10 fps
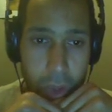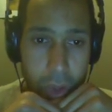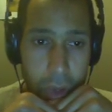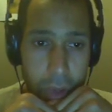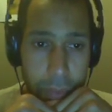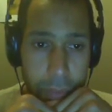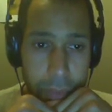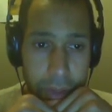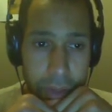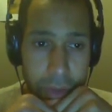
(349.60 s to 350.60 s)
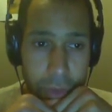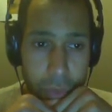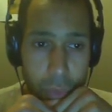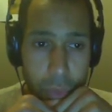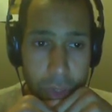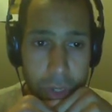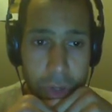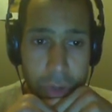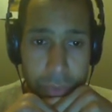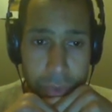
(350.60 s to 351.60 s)
And we'll
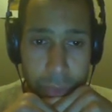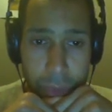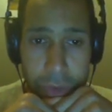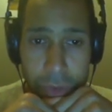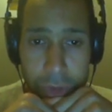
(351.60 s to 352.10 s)
go from one